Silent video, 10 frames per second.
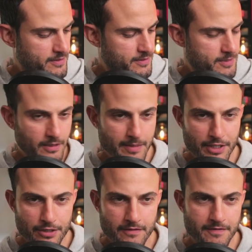So let me
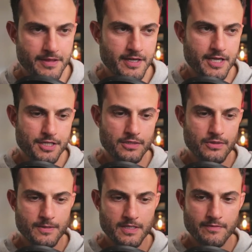know if you think I should
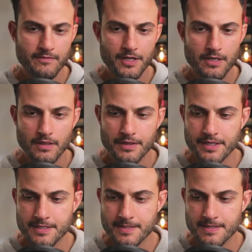do some video on
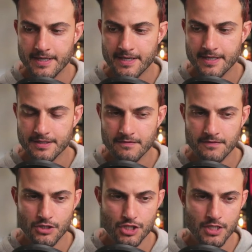this uh, in the
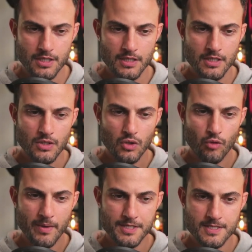future, or
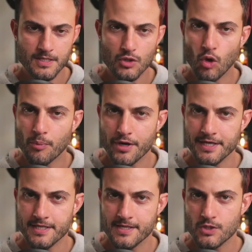maybe just incorporate
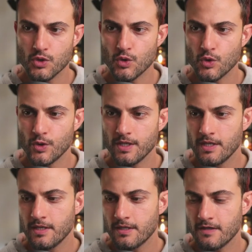it into
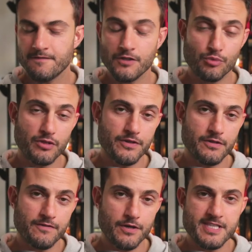a film
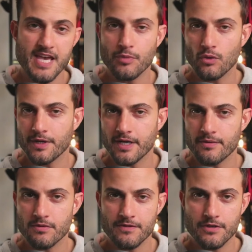review, for example, when I
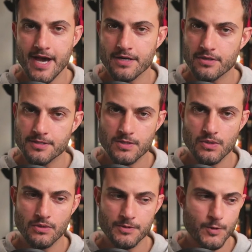review Acros
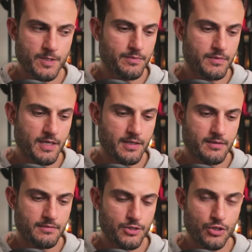2 or do some uh,
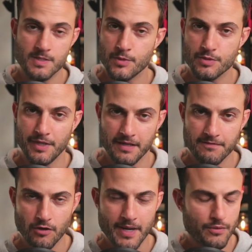shoot some of those medium
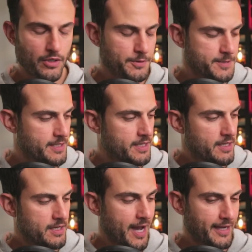format rolls,
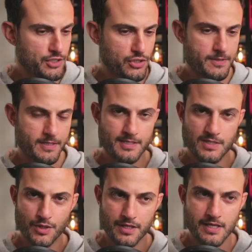I can use this as
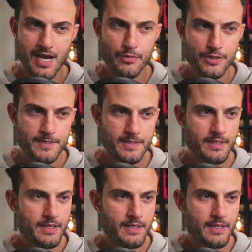one of the cameras.